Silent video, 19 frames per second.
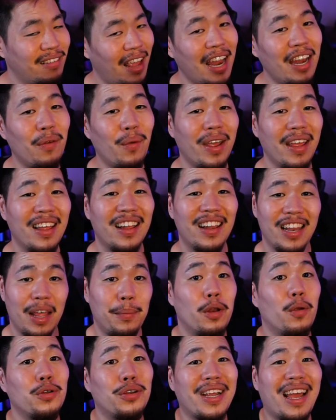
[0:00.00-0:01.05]
Anyway, let
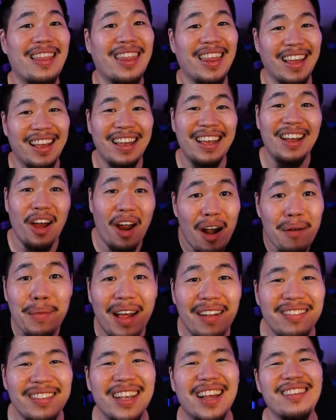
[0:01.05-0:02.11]
me know what you guys think. I'm
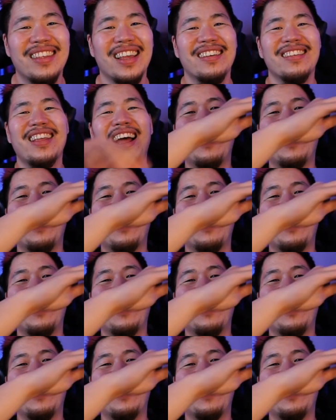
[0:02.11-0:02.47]
out, see you guys next